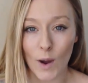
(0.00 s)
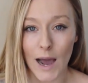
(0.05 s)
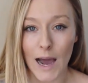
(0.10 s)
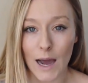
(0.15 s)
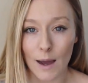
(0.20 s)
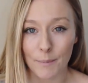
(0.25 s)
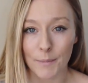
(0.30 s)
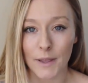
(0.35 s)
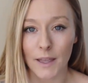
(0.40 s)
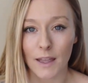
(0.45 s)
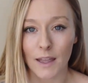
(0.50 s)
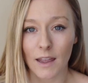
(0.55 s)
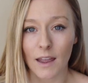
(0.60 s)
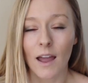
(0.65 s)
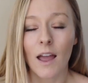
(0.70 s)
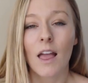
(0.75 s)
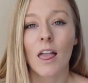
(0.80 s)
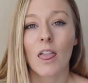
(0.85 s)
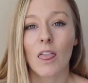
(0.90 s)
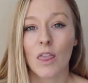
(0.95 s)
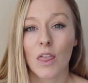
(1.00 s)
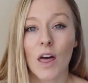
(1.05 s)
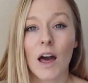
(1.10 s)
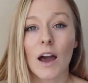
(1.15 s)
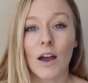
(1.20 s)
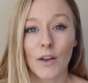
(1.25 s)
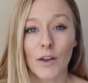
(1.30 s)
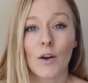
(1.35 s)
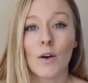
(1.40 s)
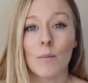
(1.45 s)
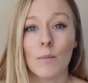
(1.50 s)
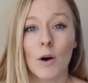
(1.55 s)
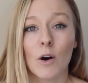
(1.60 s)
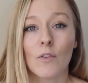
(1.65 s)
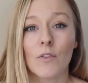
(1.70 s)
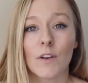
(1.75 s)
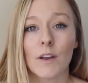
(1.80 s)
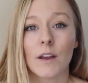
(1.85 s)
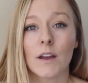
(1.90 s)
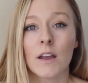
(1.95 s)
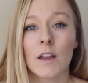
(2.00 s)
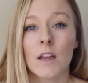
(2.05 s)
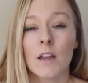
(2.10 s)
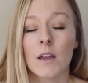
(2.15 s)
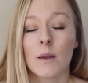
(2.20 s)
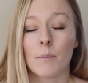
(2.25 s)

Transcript: happy that I come off it,